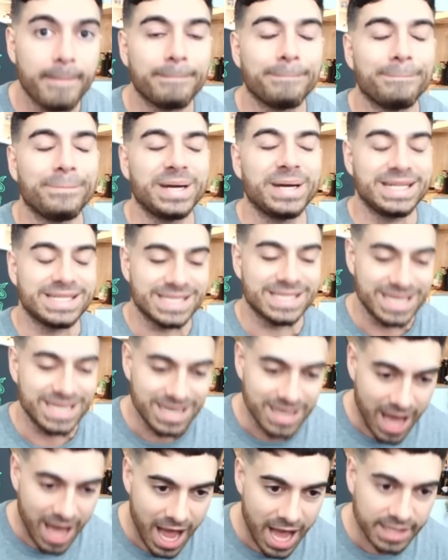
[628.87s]
But it's
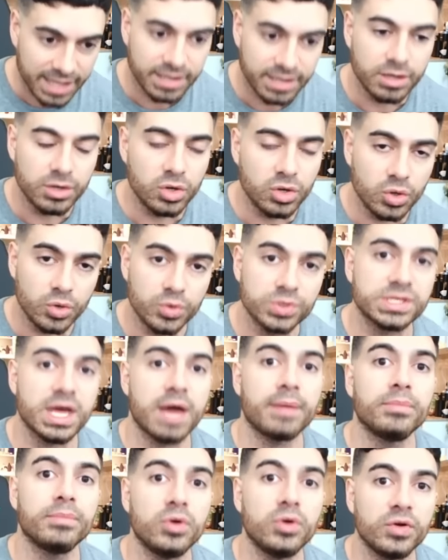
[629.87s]
not news
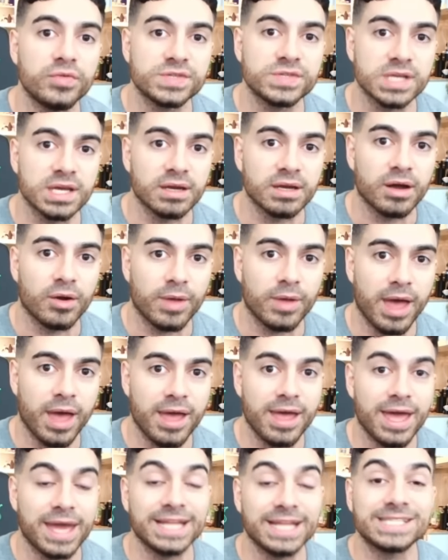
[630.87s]
that moves it,
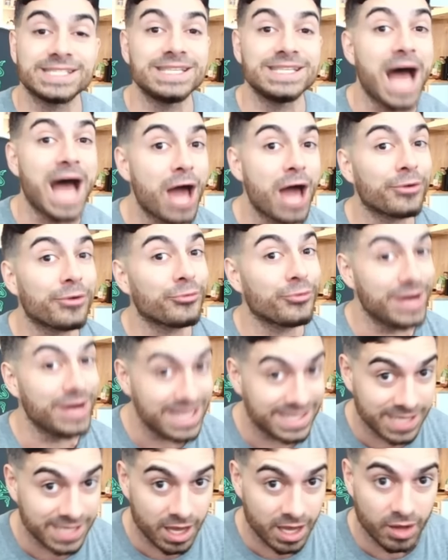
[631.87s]
okay? And it's not
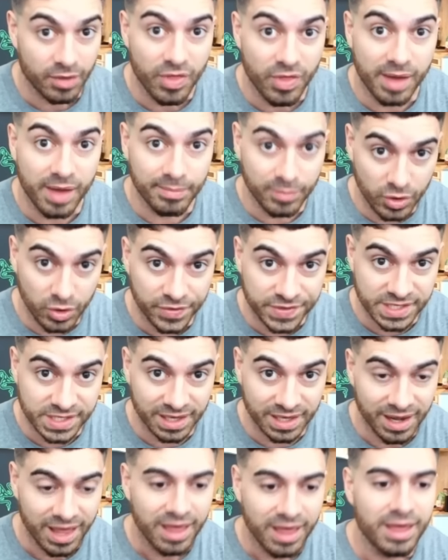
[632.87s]
retail that moves it.
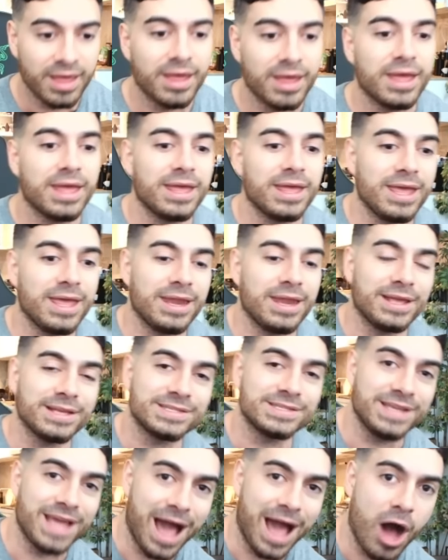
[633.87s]
It is
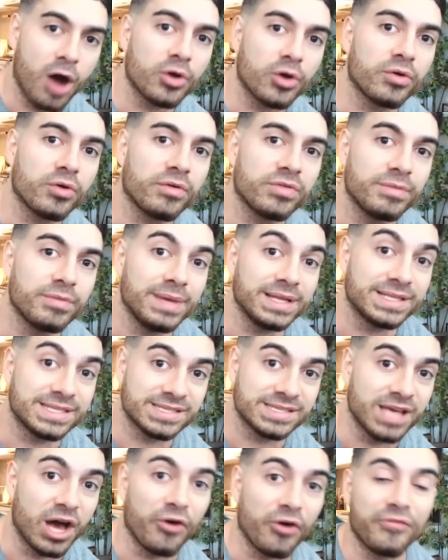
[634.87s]
the algorithm
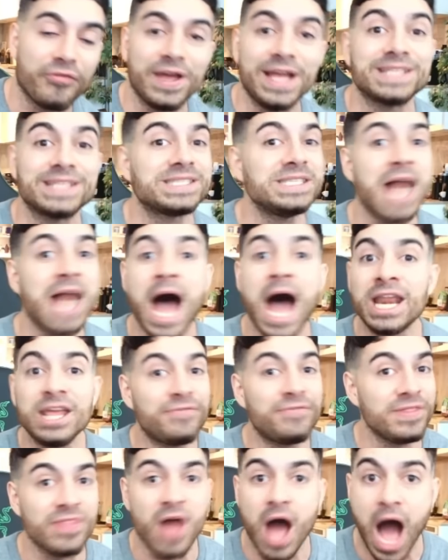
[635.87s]
itself. It's not
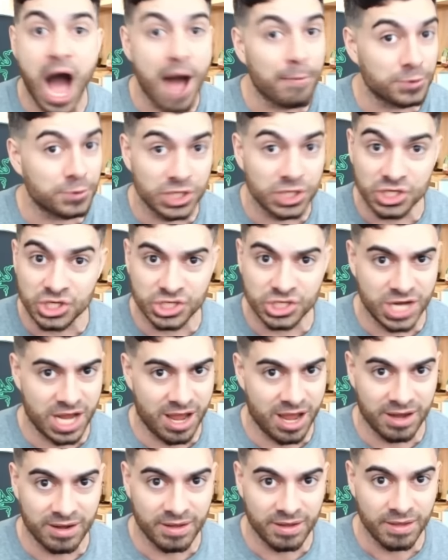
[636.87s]
even the options
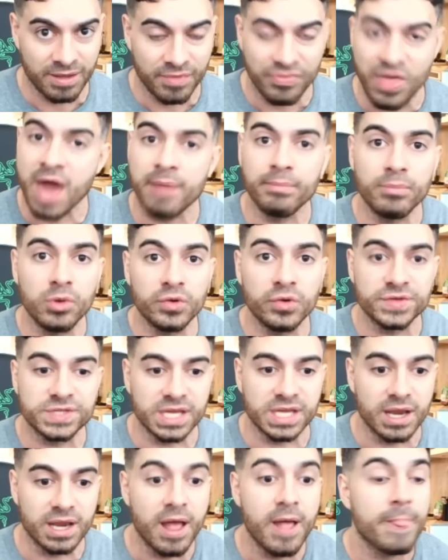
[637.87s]
chain that moves
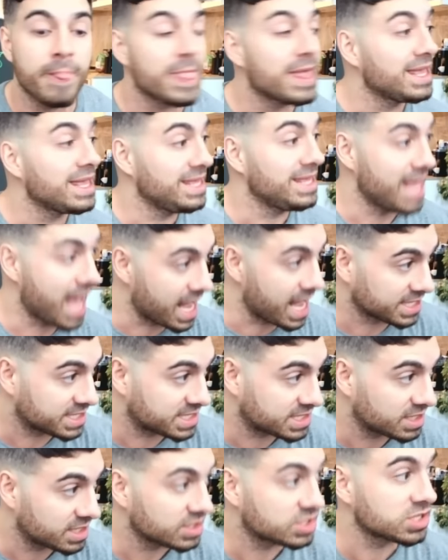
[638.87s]
it.
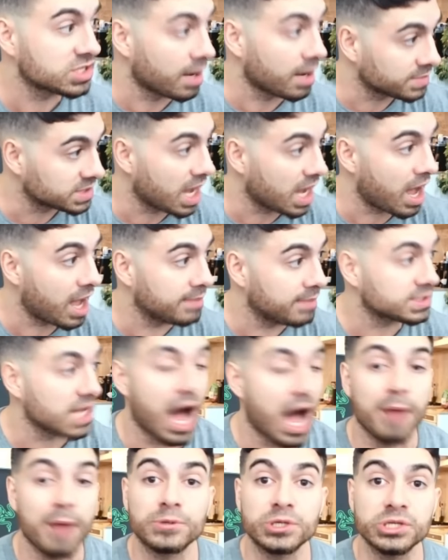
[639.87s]
Yes, sometimes
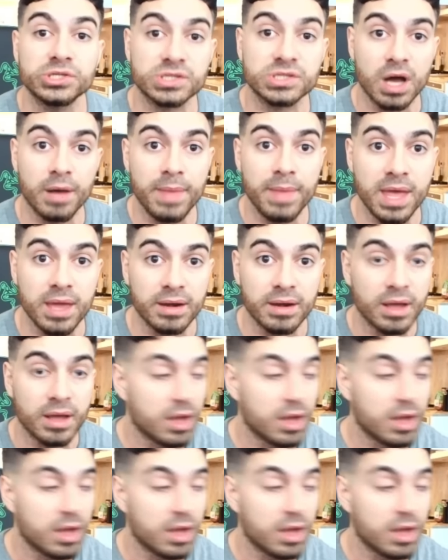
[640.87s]
options come in,